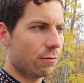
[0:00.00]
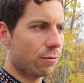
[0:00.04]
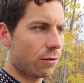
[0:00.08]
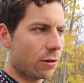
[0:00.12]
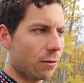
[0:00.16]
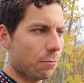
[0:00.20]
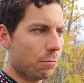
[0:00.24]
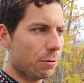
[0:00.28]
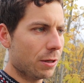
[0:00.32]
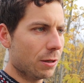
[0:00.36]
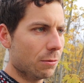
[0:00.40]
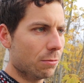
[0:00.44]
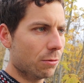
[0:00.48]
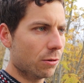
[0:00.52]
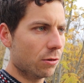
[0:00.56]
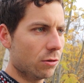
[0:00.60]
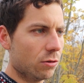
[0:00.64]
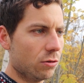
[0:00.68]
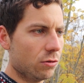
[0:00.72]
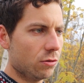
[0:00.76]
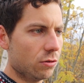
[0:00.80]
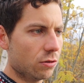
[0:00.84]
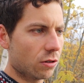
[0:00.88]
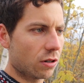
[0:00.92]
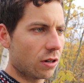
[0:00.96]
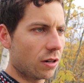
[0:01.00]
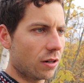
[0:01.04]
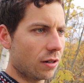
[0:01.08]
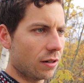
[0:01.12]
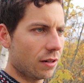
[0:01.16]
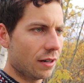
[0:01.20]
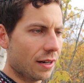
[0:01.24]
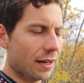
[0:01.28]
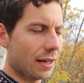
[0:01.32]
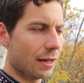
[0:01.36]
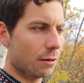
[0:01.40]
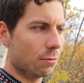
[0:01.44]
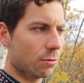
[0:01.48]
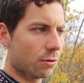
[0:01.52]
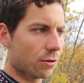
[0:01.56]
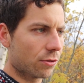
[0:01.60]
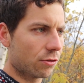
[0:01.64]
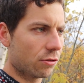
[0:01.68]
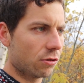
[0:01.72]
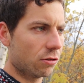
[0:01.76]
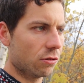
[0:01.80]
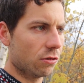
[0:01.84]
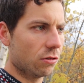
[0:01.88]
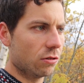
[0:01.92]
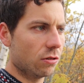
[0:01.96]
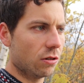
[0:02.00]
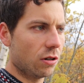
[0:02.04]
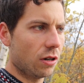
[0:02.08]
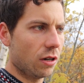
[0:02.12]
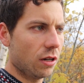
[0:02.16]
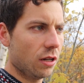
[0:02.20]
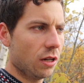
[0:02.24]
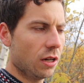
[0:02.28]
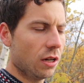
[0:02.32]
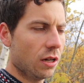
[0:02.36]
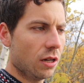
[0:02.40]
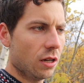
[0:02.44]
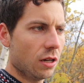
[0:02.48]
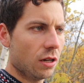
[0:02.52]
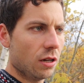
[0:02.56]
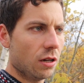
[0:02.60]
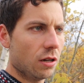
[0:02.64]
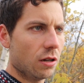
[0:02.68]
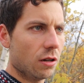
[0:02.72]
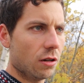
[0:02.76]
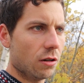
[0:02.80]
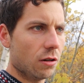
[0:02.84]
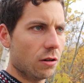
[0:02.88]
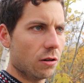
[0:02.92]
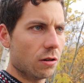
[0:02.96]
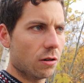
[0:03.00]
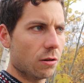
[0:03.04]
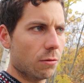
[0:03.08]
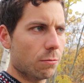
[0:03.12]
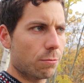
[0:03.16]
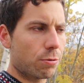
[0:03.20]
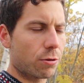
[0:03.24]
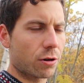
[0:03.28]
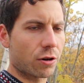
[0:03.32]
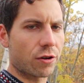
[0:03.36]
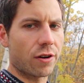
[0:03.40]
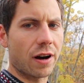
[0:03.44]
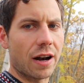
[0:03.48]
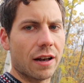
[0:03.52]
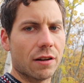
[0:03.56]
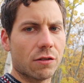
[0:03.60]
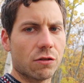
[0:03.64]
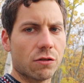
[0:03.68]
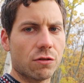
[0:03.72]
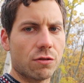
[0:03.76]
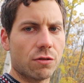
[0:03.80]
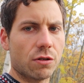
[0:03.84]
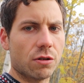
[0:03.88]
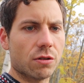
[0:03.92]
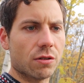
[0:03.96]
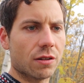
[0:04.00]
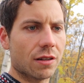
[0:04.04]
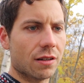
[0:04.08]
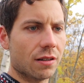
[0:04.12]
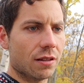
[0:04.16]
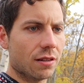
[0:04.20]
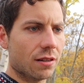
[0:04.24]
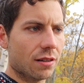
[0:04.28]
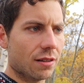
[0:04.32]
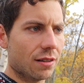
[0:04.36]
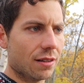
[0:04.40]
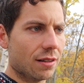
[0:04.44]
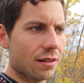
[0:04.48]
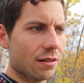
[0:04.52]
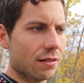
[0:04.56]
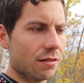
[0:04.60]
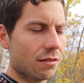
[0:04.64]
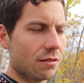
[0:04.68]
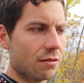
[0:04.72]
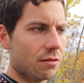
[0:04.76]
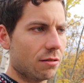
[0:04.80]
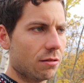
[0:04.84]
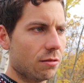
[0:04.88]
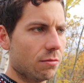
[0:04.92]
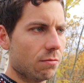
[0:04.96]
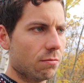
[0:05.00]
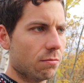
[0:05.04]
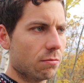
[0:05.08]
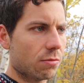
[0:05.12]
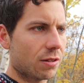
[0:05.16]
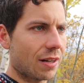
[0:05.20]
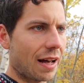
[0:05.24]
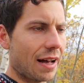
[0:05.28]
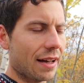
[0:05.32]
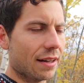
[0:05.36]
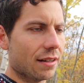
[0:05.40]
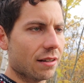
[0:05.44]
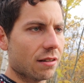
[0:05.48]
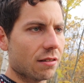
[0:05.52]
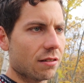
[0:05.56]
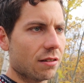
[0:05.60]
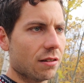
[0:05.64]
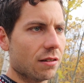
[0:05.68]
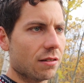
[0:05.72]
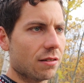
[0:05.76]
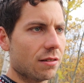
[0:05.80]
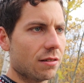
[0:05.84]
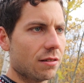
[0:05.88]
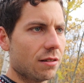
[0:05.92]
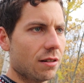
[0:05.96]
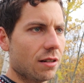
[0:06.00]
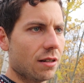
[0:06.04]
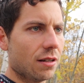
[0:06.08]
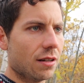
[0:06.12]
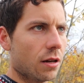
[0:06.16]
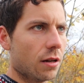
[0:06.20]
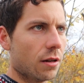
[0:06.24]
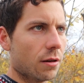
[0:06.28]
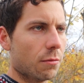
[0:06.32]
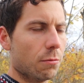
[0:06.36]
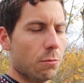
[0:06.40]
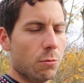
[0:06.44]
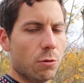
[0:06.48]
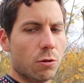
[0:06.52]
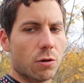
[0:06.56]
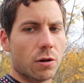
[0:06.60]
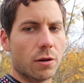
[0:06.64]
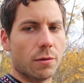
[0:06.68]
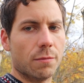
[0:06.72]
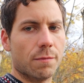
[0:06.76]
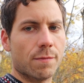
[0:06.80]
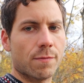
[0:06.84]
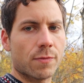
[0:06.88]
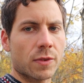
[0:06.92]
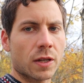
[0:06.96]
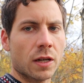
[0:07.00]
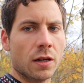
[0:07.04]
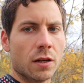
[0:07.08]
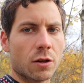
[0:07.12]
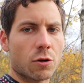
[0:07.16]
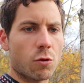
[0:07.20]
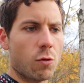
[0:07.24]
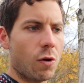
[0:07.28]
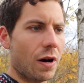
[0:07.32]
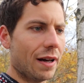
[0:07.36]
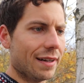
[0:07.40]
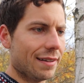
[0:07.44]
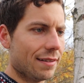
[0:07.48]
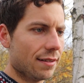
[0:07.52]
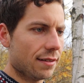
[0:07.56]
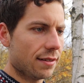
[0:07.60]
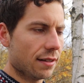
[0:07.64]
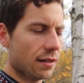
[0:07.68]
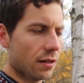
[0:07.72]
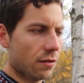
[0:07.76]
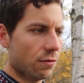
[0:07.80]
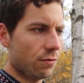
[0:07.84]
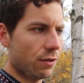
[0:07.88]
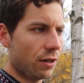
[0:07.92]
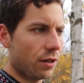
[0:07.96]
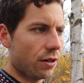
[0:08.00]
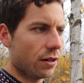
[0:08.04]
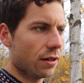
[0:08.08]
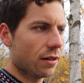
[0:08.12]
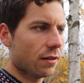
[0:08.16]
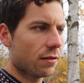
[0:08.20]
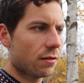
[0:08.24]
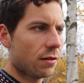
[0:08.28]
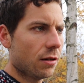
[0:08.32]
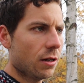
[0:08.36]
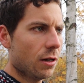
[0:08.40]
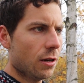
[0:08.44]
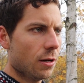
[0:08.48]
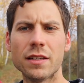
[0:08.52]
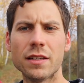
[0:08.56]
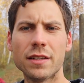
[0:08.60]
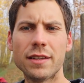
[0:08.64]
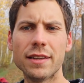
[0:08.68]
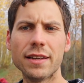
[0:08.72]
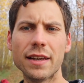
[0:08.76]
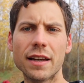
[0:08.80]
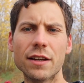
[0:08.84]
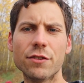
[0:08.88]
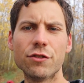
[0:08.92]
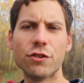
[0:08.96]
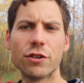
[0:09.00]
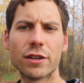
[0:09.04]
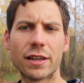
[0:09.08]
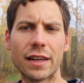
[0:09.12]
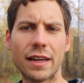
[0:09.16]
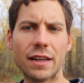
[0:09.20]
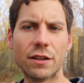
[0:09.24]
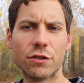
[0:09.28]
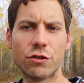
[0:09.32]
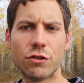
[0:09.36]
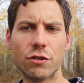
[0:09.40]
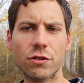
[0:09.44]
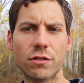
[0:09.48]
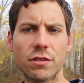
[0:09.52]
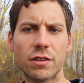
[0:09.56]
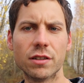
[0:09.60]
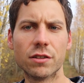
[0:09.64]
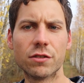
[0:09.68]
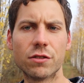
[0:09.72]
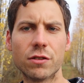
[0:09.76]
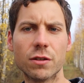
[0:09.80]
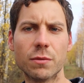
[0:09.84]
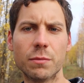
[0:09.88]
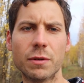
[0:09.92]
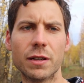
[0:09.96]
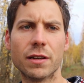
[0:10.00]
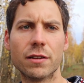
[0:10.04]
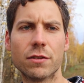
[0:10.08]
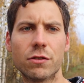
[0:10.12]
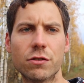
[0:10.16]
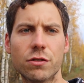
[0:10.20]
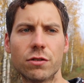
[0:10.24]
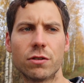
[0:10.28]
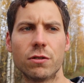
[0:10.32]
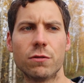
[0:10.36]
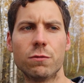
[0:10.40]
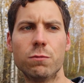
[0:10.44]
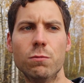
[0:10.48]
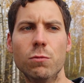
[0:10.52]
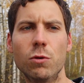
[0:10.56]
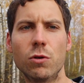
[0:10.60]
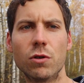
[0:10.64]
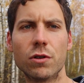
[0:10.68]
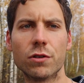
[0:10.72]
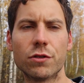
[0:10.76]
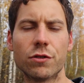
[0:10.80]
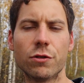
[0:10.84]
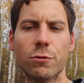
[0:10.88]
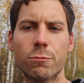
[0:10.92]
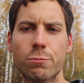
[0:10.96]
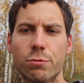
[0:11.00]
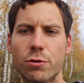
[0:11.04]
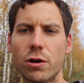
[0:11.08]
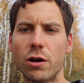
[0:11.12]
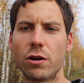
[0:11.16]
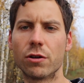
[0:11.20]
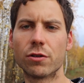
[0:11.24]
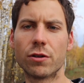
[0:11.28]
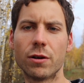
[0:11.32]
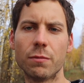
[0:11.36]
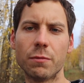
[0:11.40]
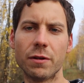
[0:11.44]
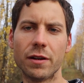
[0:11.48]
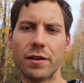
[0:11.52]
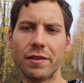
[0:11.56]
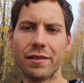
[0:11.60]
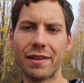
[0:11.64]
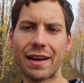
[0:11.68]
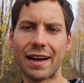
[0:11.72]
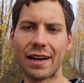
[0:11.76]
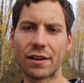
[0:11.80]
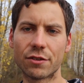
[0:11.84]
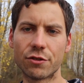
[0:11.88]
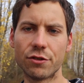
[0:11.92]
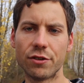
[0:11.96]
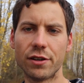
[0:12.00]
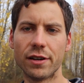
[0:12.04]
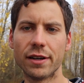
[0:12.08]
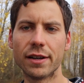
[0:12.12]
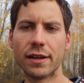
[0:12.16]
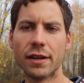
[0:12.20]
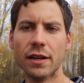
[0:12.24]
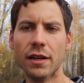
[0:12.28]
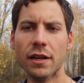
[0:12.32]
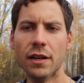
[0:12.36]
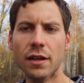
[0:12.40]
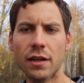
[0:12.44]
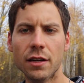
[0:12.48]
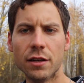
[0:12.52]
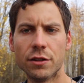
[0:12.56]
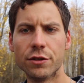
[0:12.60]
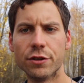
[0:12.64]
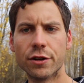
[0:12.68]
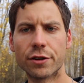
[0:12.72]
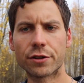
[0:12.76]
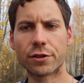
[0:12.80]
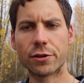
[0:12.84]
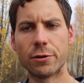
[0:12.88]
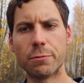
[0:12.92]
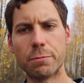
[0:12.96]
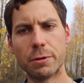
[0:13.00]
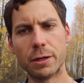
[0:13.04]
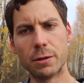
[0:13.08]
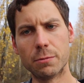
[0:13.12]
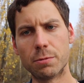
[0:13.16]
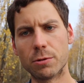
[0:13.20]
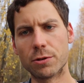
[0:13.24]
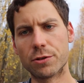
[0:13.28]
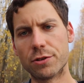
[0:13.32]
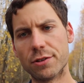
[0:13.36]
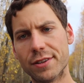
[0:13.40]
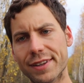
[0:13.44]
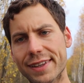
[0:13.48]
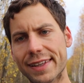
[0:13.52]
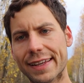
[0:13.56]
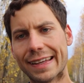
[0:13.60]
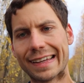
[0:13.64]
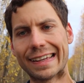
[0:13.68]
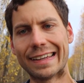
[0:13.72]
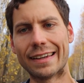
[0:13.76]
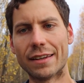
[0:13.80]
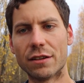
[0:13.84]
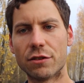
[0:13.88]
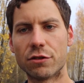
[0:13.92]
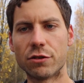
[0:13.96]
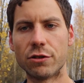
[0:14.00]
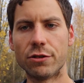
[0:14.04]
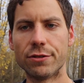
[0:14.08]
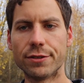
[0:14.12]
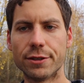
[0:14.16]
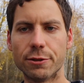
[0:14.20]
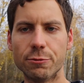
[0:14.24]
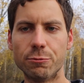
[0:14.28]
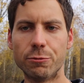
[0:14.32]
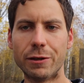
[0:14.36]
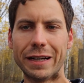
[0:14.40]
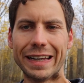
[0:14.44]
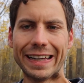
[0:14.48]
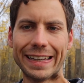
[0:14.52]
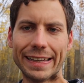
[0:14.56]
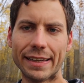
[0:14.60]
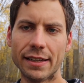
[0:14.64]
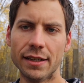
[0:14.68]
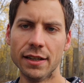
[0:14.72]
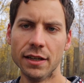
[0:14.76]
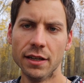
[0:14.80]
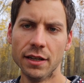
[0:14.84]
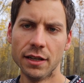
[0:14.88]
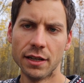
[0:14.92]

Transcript: for people who are able to progress through these sciences, more quantitative areas. The education system has served more to program and indoctrinate younger people to think in a certain way.